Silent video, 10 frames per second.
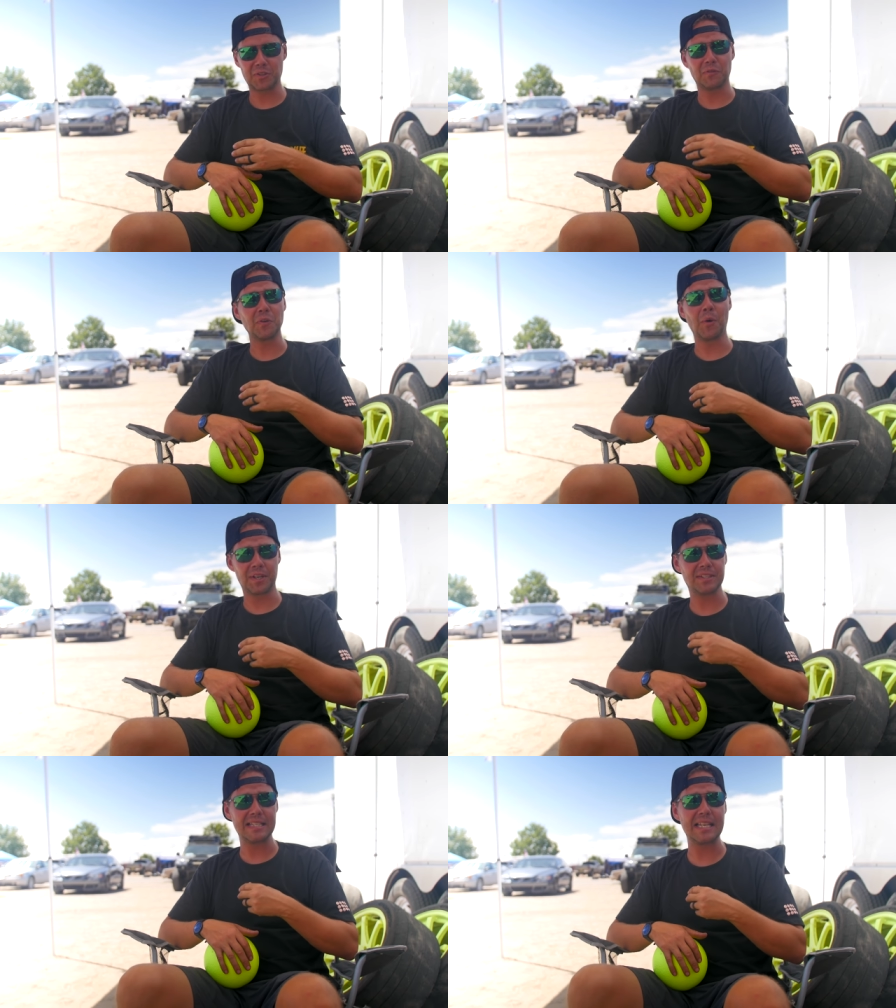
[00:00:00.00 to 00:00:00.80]
So if you
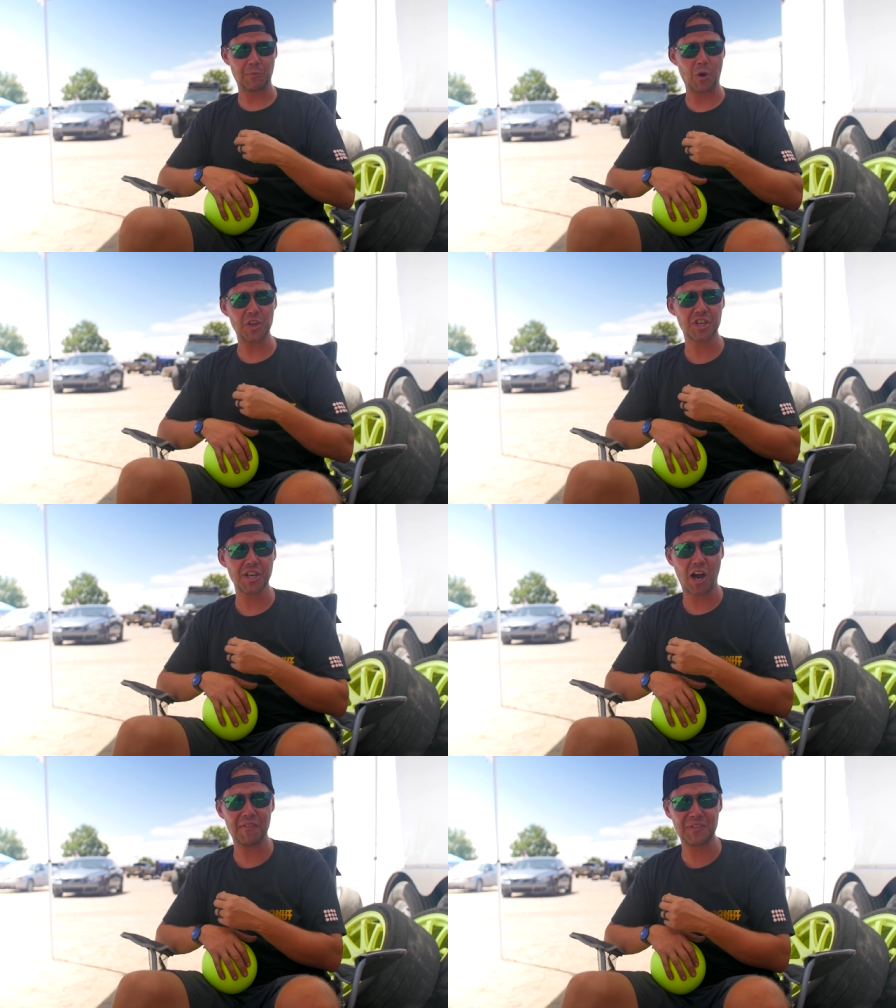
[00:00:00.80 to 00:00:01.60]
want to see
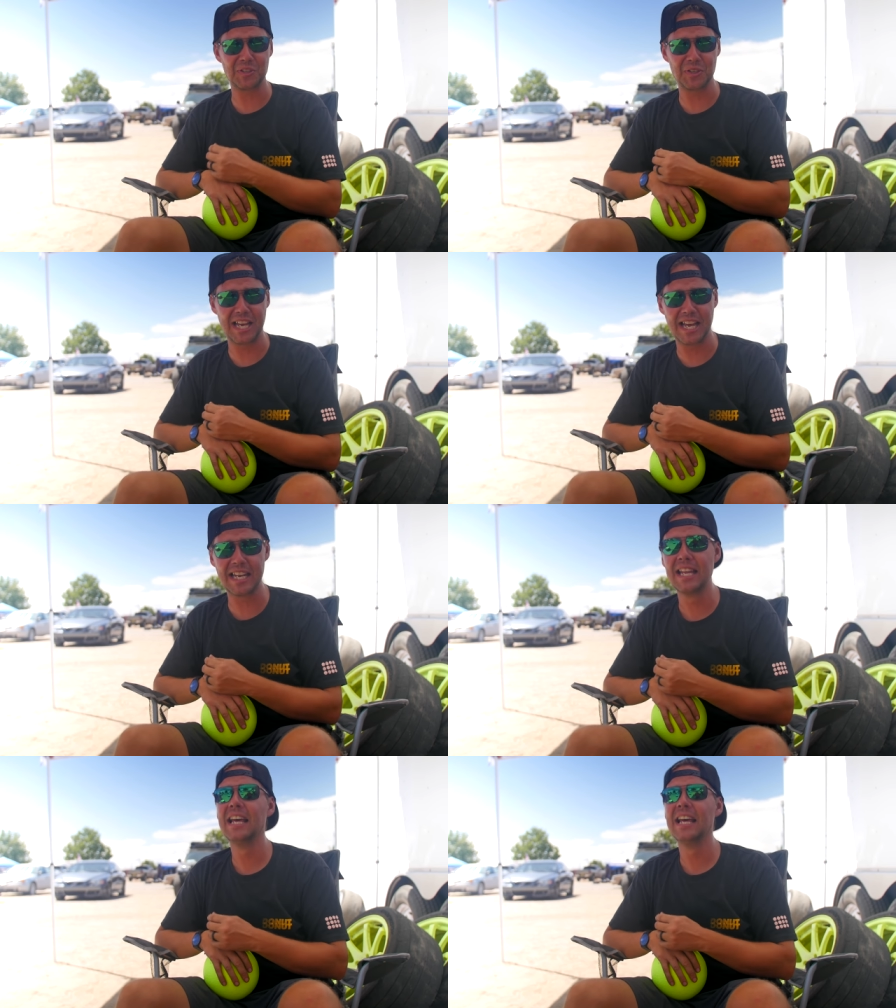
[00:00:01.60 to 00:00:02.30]
Russian Officer Dan,